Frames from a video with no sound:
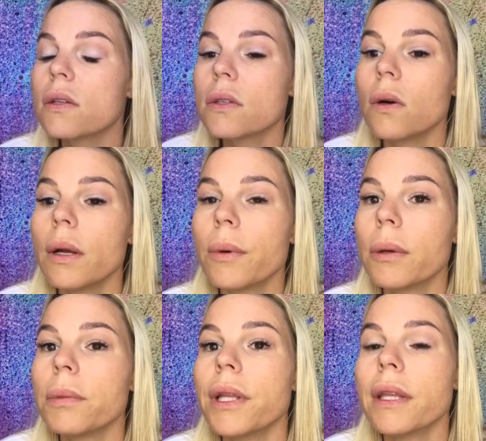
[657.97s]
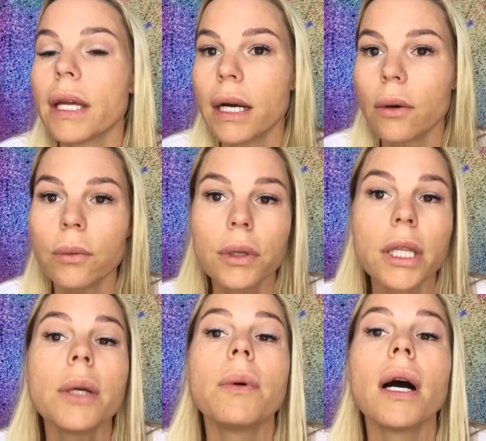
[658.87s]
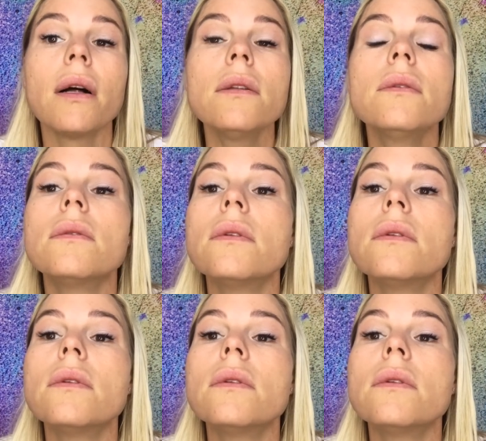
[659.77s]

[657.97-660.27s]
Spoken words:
So I want to blend that out really well.